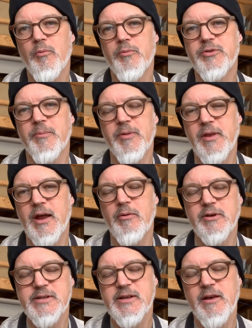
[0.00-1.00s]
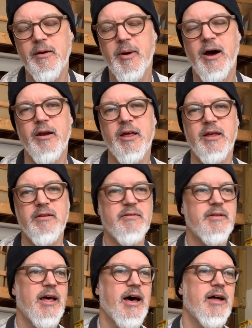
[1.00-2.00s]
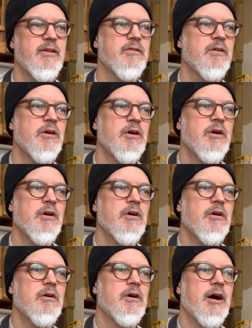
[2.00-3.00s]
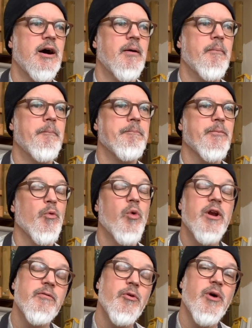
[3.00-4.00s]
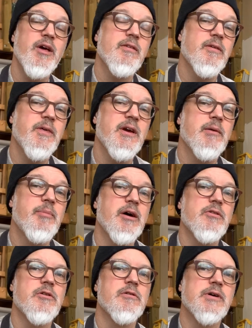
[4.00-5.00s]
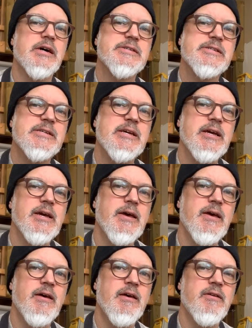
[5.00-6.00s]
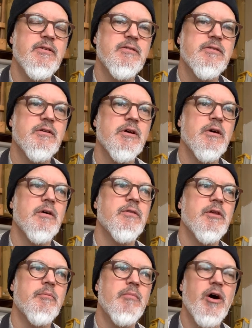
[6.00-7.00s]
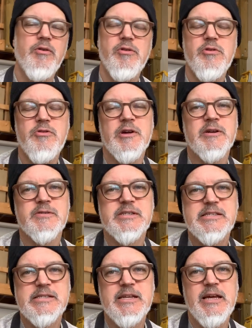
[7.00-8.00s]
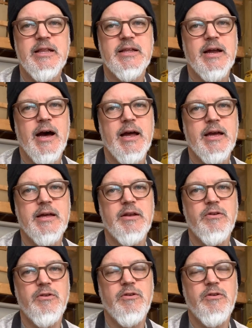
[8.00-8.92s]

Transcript: something that I was thinking about is that one of the ways to think about generosity is the most generous thing that I can